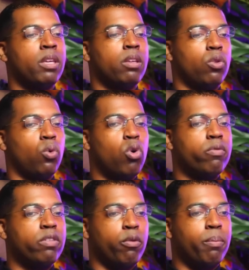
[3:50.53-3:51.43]
Yeah. The war of
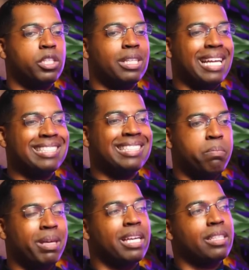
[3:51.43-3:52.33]
information is the
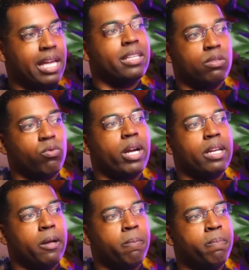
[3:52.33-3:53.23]
biggest as of right now.